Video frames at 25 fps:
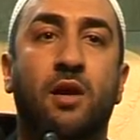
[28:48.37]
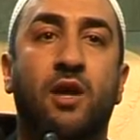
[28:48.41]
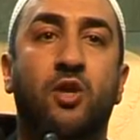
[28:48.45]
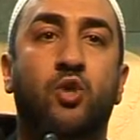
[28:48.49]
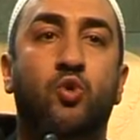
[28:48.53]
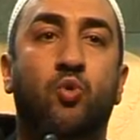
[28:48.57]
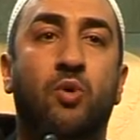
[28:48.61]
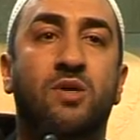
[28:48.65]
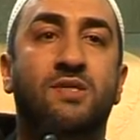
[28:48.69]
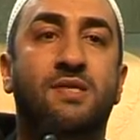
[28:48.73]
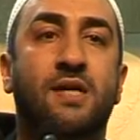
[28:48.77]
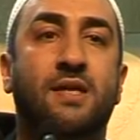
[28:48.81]

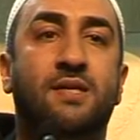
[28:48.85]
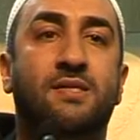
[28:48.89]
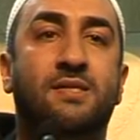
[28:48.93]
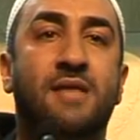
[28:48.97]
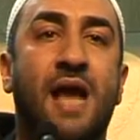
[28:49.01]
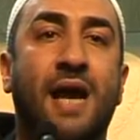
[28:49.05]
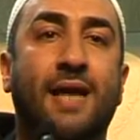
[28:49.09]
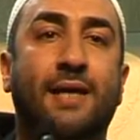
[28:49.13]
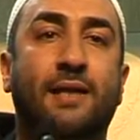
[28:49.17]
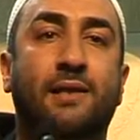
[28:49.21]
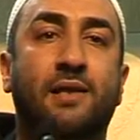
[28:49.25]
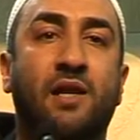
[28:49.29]
It was
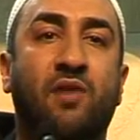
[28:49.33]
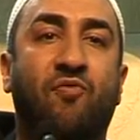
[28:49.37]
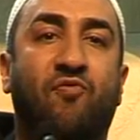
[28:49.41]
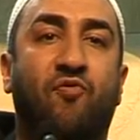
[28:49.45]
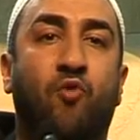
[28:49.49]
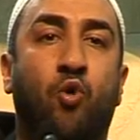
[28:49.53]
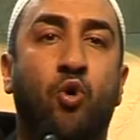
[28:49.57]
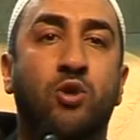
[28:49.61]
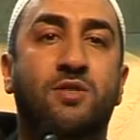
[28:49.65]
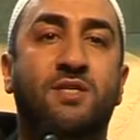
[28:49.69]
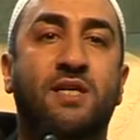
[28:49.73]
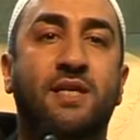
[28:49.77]
exactly
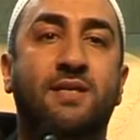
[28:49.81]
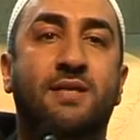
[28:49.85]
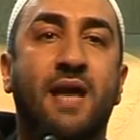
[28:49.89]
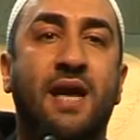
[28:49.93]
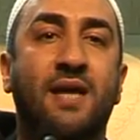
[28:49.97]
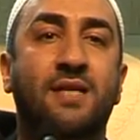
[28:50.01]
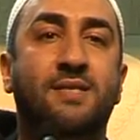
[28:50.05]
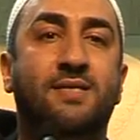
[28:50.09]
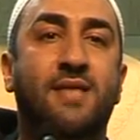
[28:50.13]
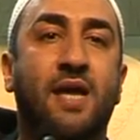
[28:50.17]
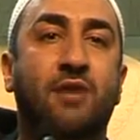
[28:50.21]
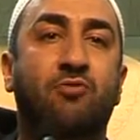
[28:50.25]
40
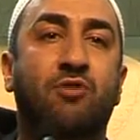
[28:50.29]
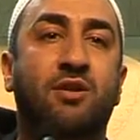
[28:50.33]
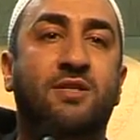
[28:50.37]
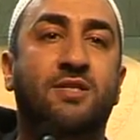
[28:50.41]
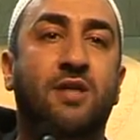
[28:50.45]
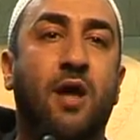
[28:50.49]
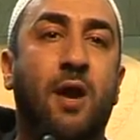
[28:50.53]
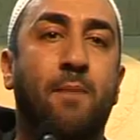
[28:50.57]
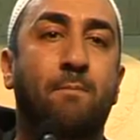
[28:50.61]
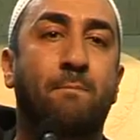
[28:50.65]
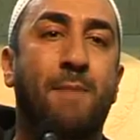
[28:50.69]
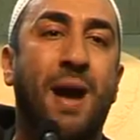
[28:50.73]
days they
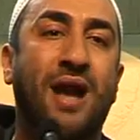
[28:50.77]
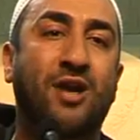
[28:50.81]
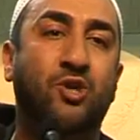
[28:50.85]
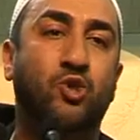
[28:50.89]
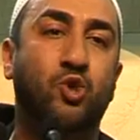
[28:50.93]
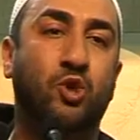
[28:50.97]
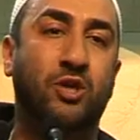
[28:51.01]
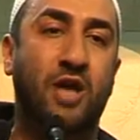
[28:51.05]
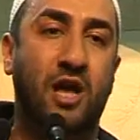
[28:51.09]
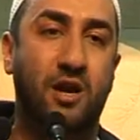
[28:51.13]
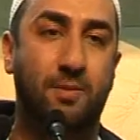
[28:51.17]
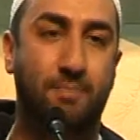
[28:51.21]
returned back
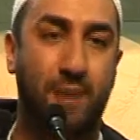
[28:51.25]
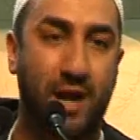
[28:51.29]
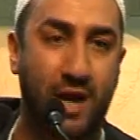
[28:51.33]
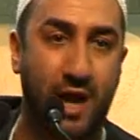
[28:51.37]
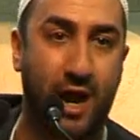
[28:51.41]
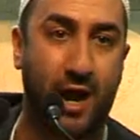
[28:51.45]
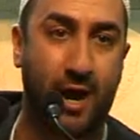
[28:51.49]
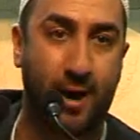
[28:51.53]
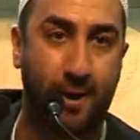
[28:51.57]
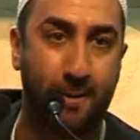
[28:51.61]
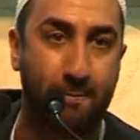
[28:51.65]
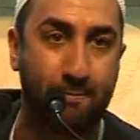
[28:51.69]
to
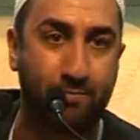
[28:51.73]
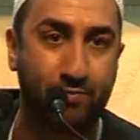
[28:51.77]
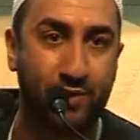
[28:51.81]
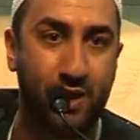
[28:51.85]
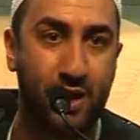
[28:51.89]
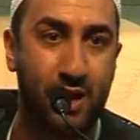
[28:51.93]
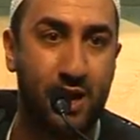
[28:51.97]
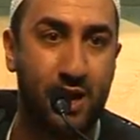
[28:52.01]
Karbala.